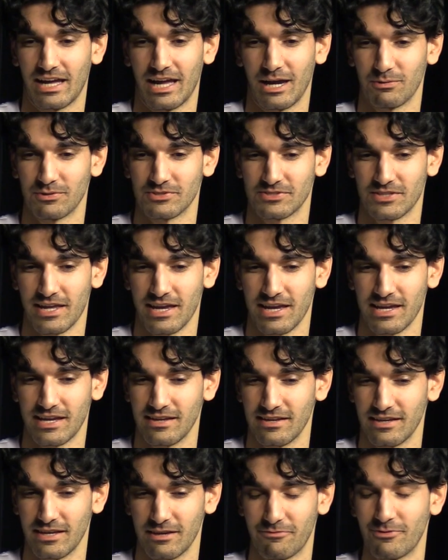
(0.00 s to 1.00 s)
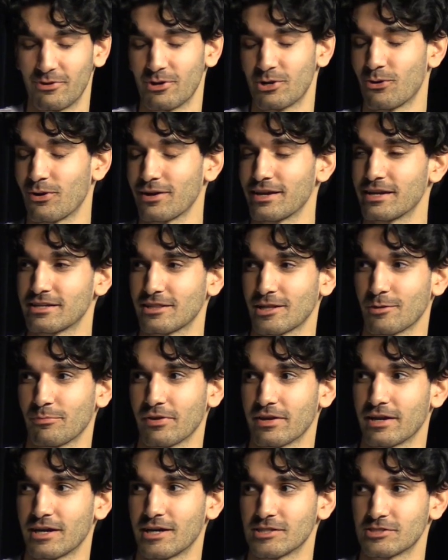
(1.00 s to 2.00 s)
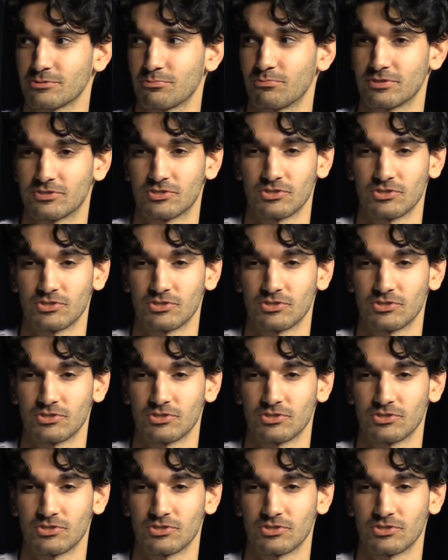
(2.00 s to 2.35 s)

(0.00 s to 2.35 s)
I was like, if you're going into the playoffs with